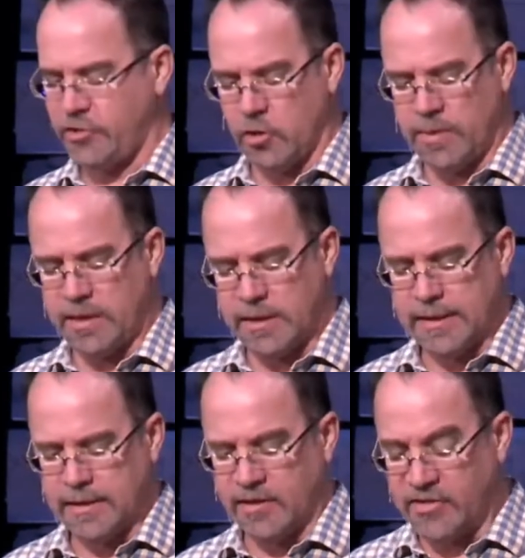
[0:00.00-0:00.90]
showed me
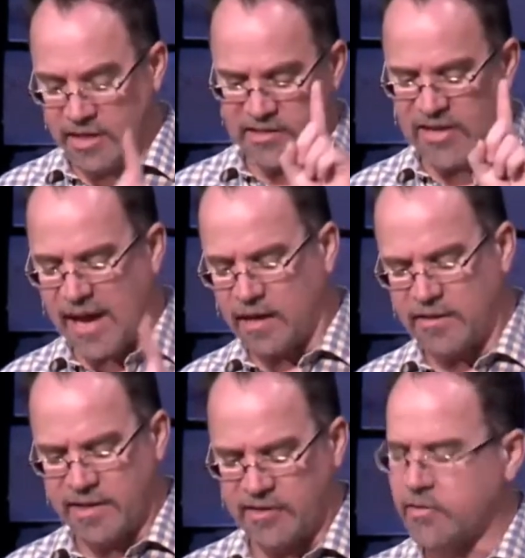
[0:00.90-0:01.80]
said exactly
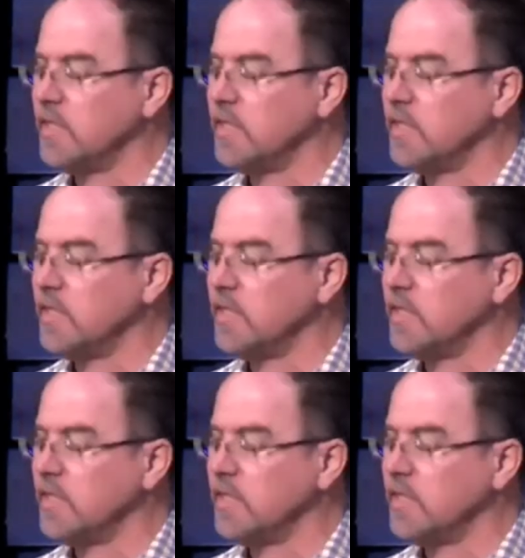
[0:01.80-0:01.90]
this.